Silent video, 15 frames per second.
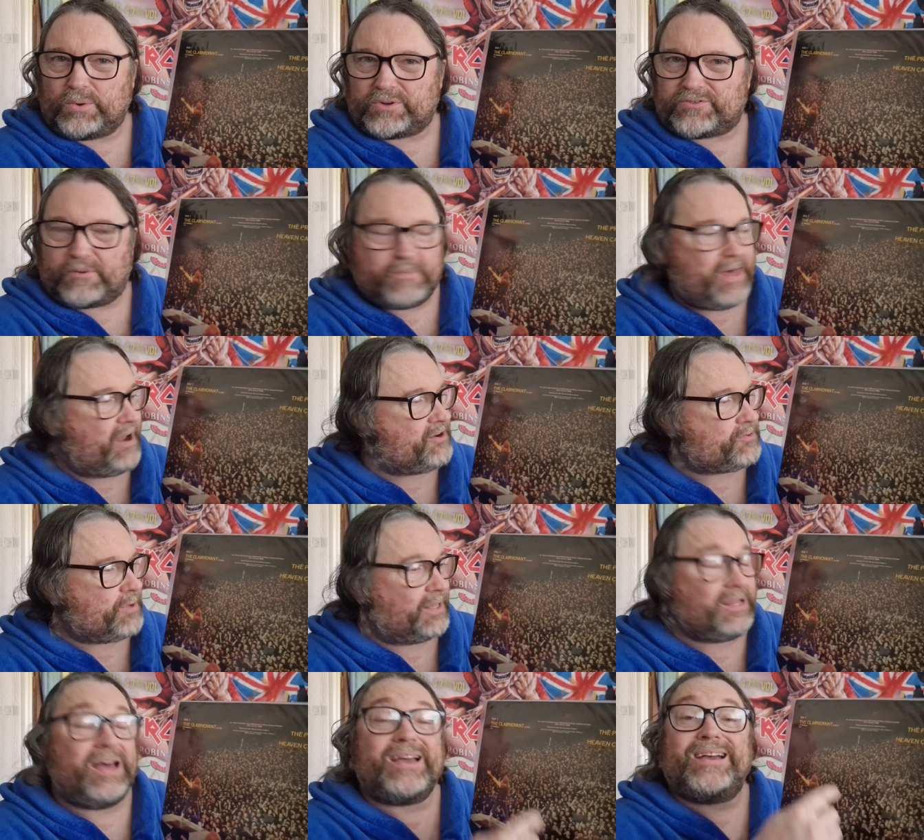was from there
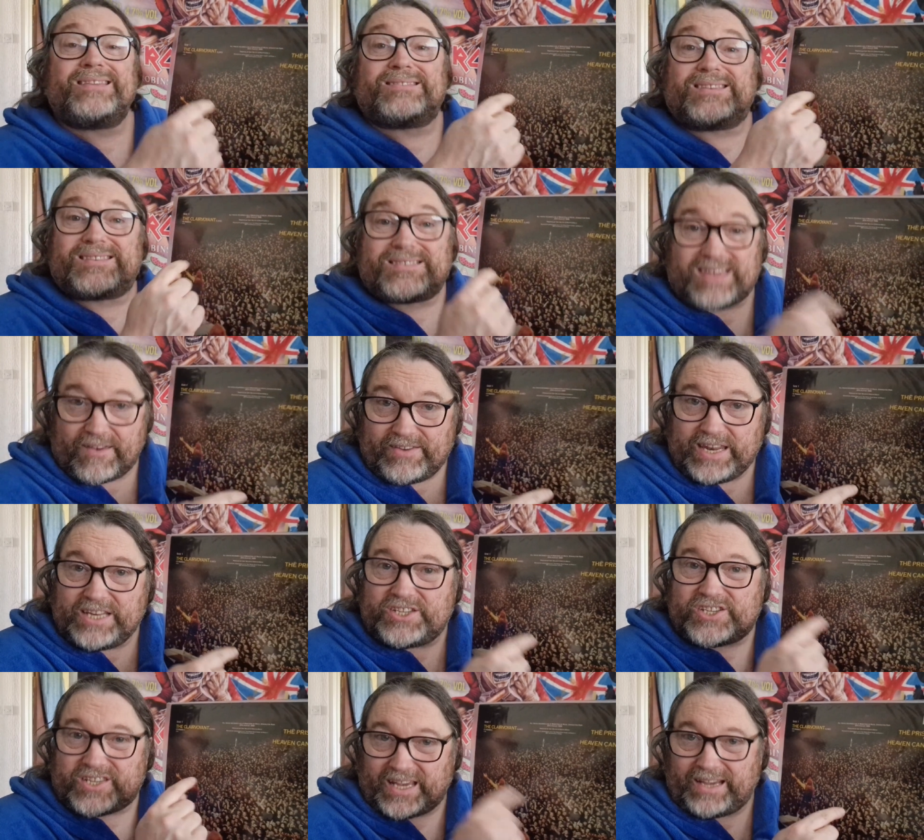as well. The
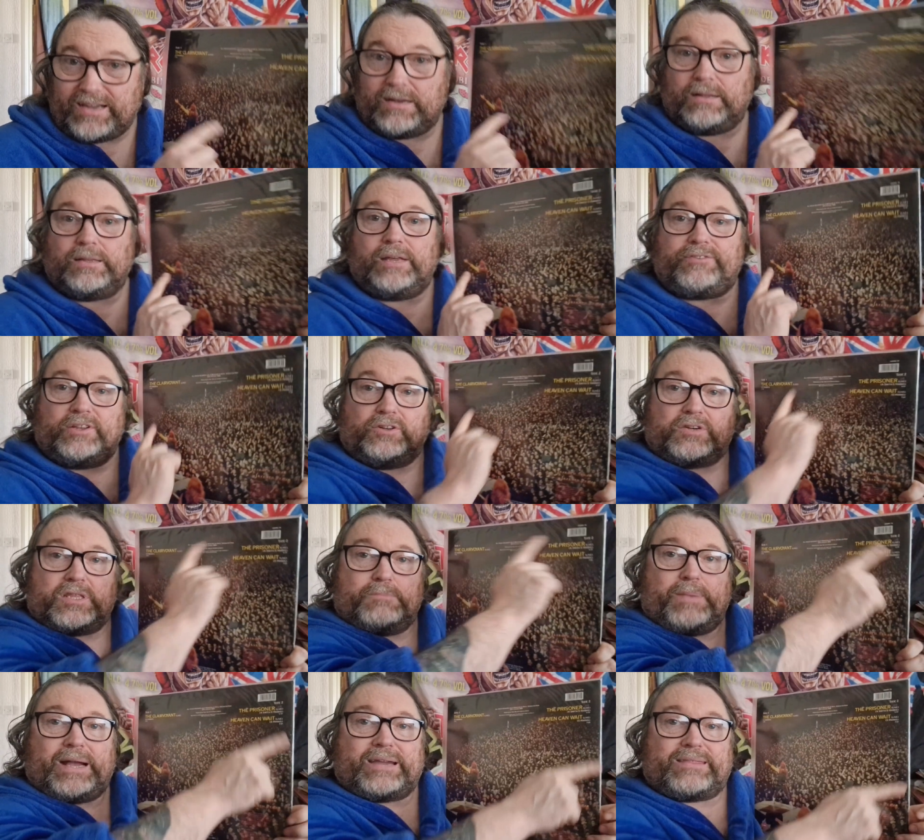7-inch single, if you
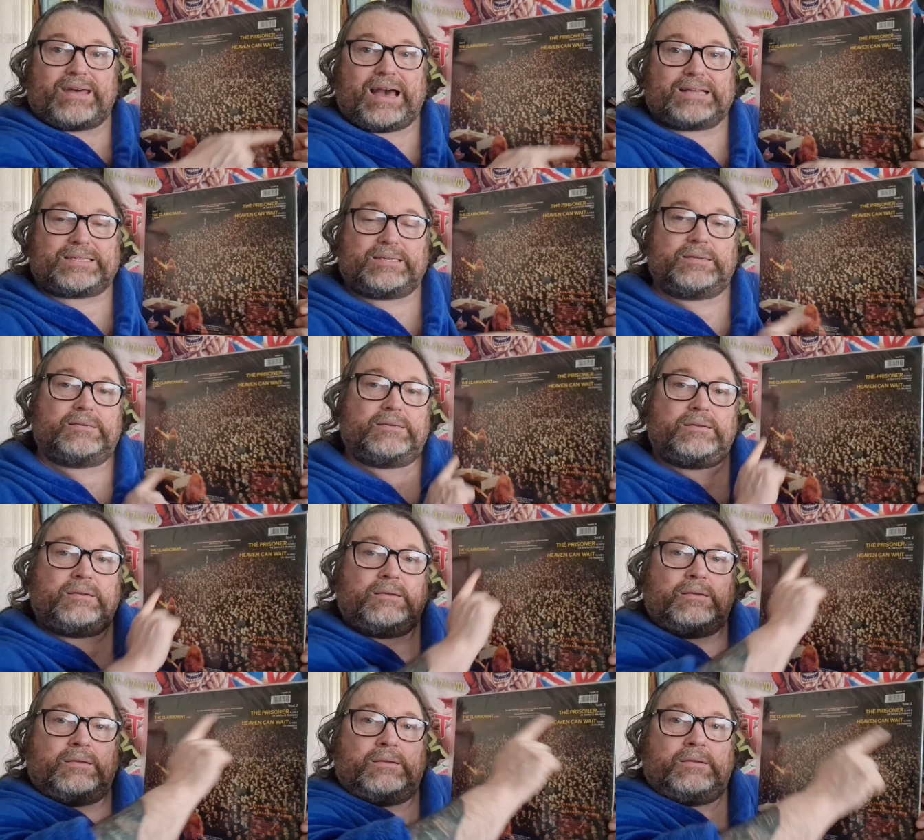look at the back of that,
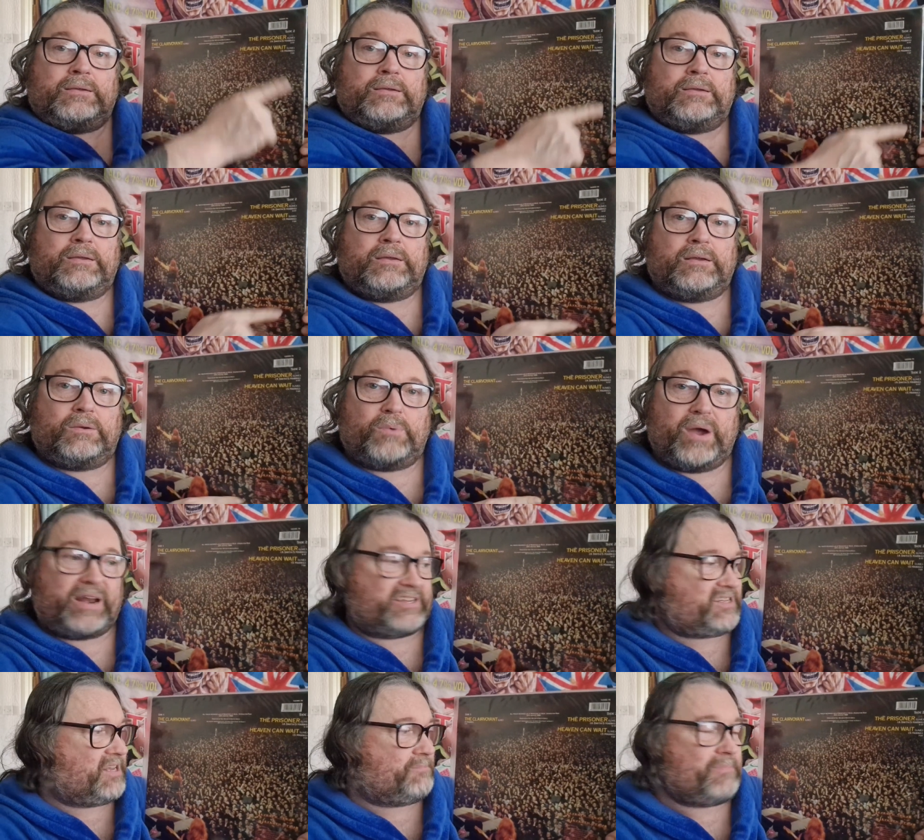
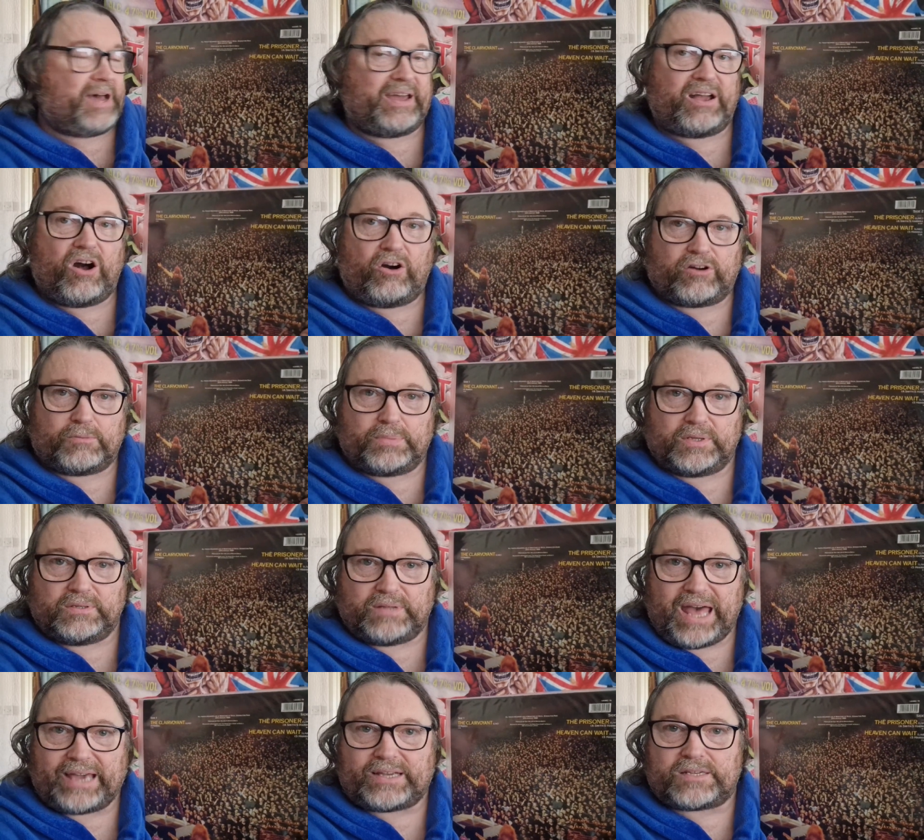where I said my
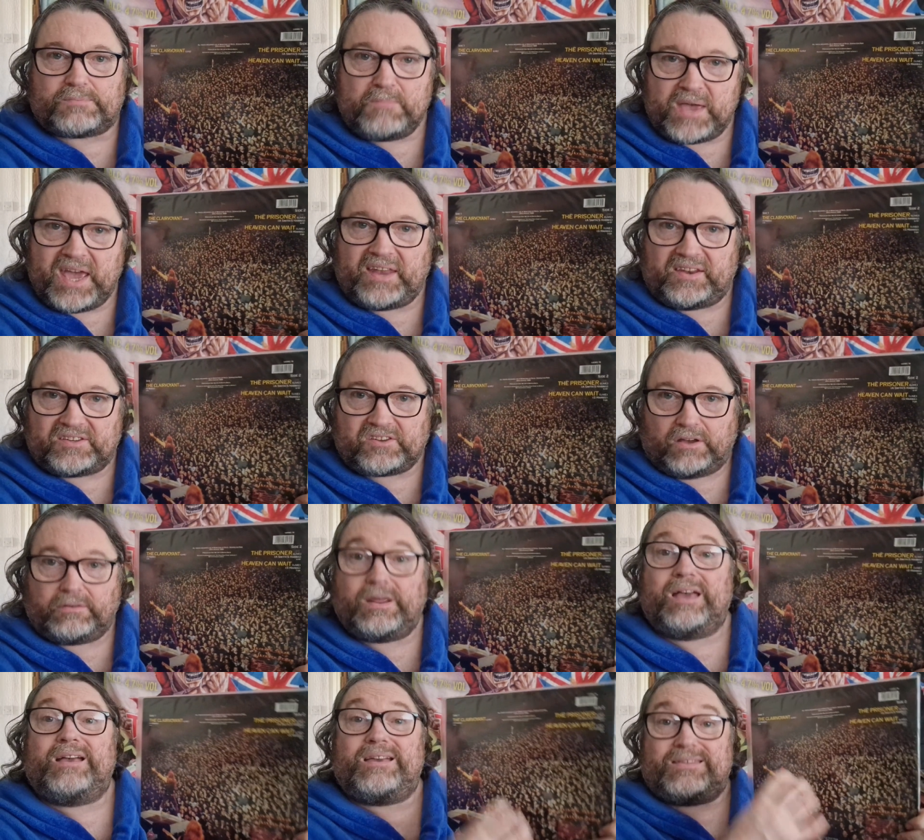horrible ex-mate is
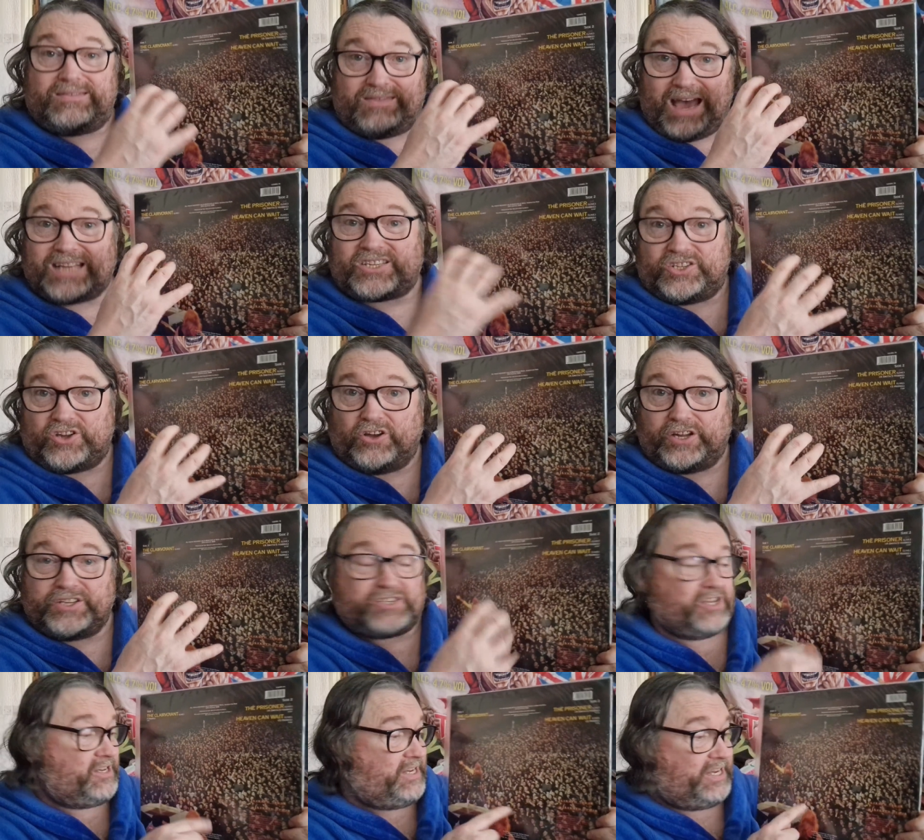on, that's
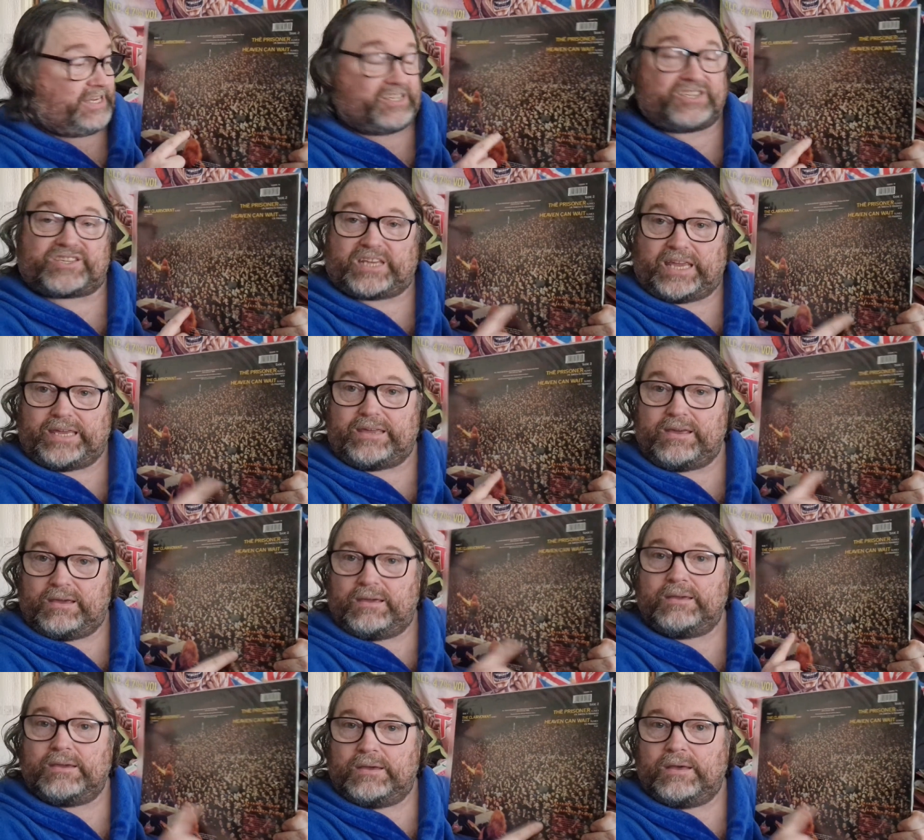Donington. You can
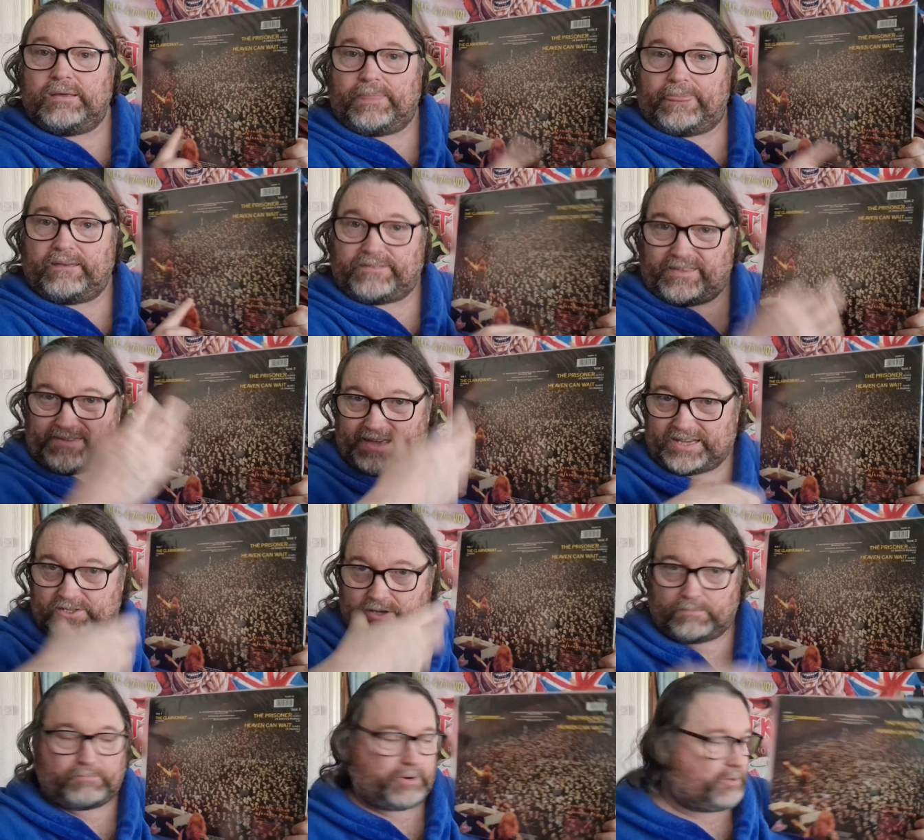see the
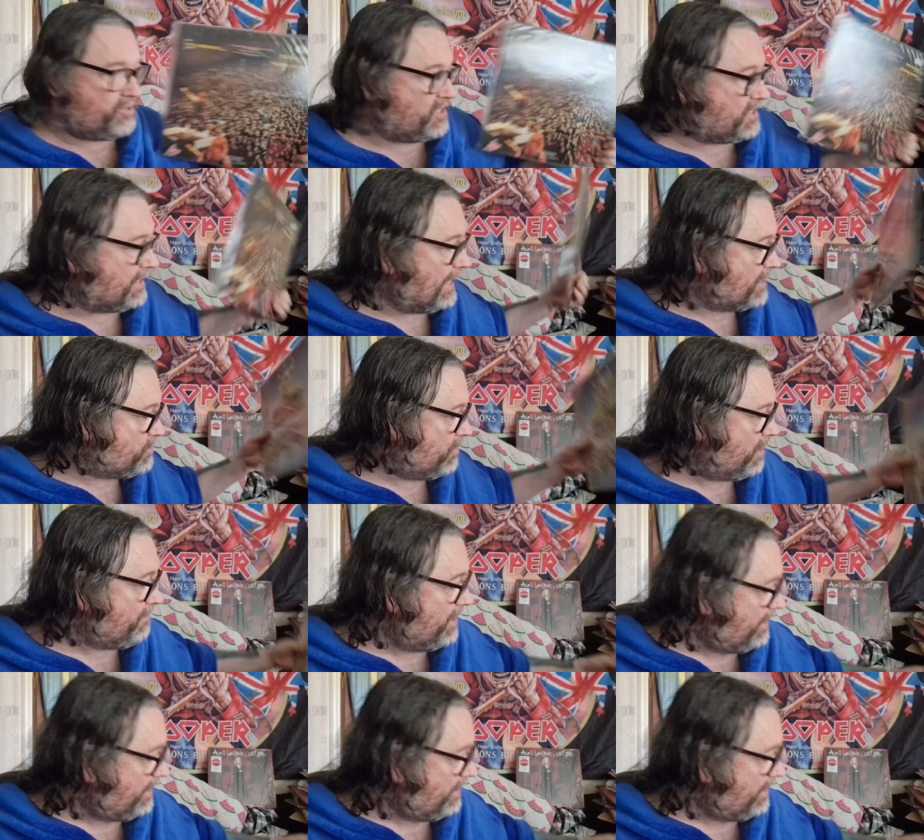things on Bruce's legs, what